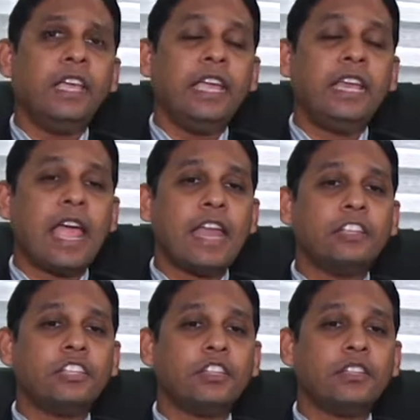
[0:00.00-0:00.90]
In
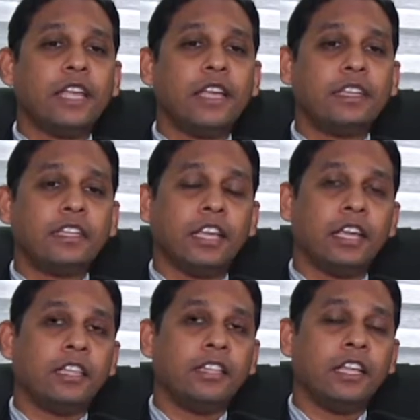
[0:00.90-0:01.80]
addition to that,
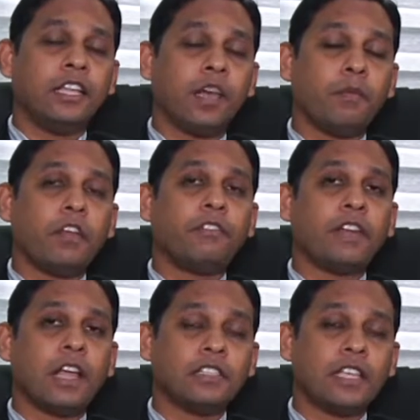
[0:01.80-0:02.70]
the number of
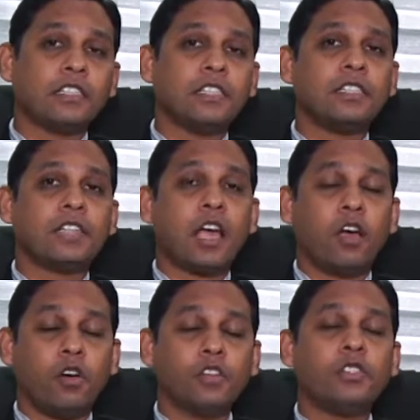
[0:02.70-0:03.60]
transactions are
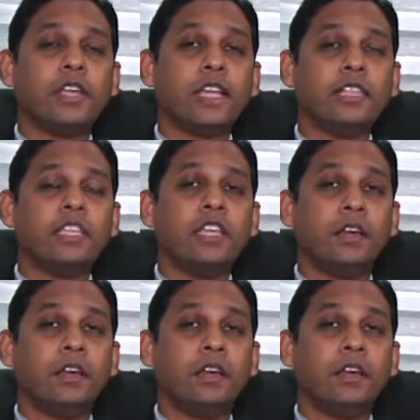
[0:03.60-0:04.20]
also healthy,